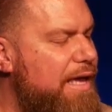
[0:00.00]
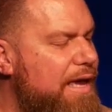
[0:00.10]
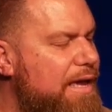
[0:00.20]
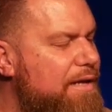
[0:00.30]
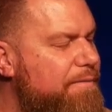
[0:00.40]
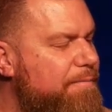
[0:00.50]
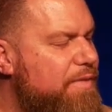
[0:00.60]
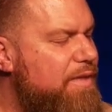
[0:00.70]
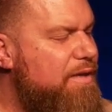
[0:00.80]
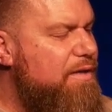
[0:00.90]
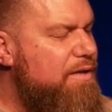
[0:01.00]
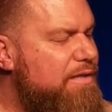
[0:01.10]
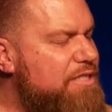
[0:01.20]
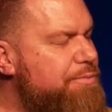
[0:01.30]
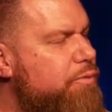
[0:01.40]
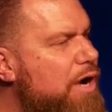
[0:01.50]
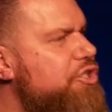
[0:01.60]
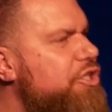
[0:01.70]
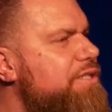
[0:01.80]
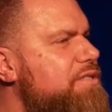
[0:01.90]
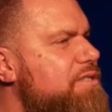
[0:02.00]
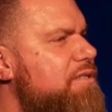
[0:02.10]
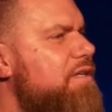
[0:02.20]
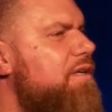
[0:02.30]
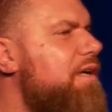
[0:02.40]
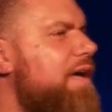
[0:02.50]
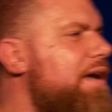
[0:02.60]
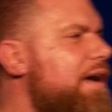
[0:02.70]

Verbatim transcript: and this precious, I,